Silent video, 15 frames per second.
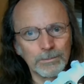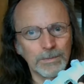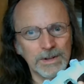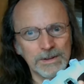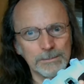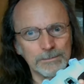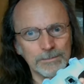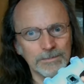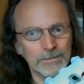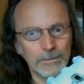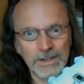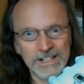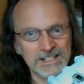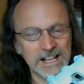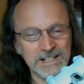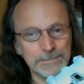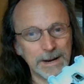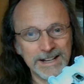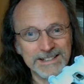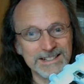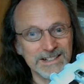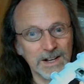when it gets
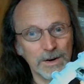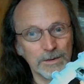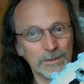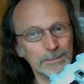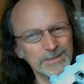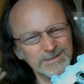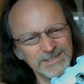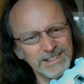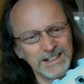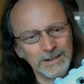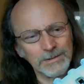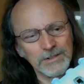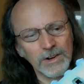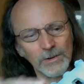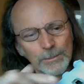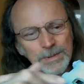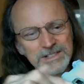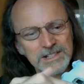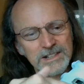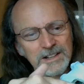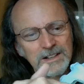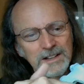painted over. You know, you've got
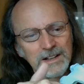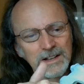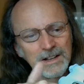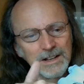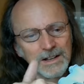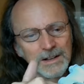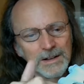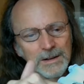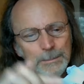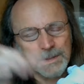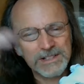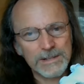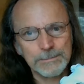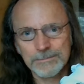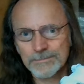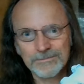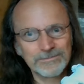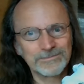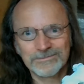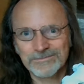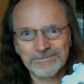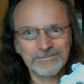a bit of
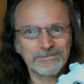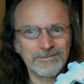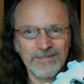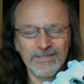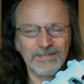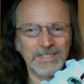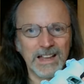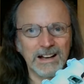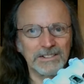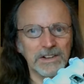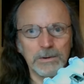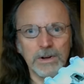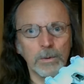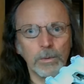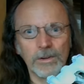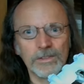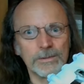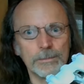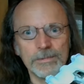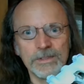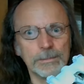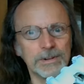I don't know what,
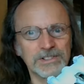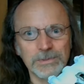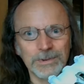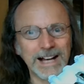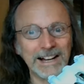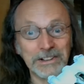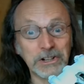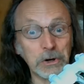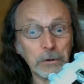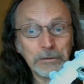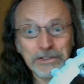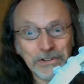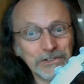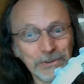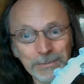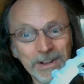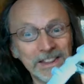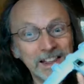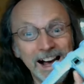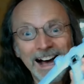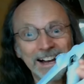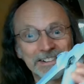there'd be some kind of covers or something
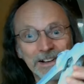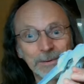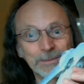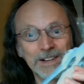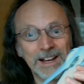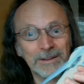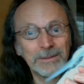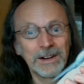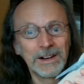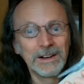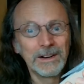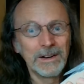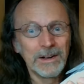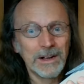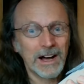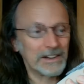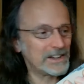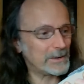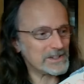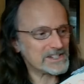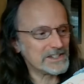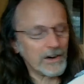that I don't know. I
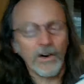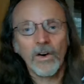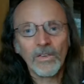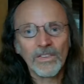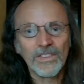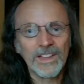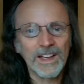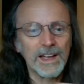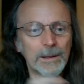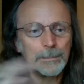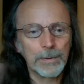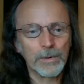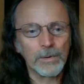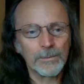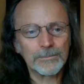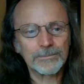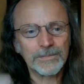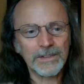know it's not on there, but